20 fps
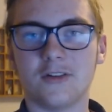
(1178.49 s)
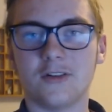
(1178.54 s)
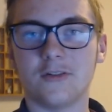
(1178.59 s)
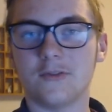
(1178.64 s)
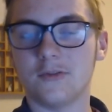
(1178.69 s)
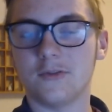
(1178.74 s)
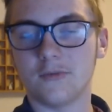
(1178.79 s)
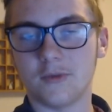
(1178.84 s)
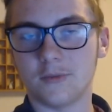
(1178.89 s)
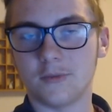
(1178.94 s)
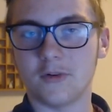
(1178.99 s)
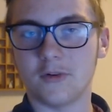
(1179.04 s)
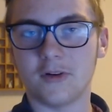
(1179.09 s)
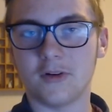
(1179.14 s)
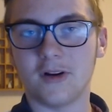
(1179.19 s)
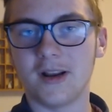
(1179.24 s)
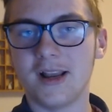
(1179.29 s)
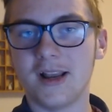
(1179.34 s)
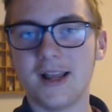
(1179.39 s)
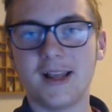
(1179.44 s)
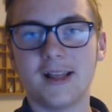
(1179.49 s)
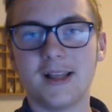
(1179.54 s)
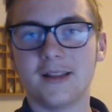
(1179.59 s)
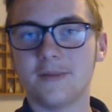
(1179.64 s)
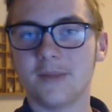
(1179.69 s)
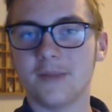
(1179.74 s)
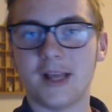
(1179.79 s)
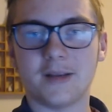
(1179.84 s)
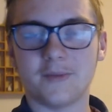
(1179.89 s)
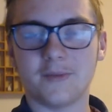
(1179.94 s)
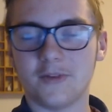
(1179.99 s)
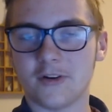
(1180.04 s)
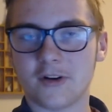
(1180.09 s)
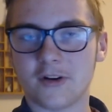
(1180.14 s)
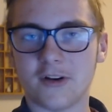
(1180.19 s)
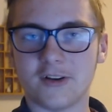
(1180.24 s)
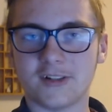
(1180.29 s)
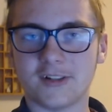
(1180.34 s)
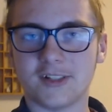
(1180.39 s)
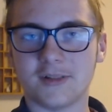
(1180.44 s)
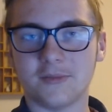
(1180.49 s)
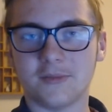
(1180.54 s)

If you want more Black Mirror content,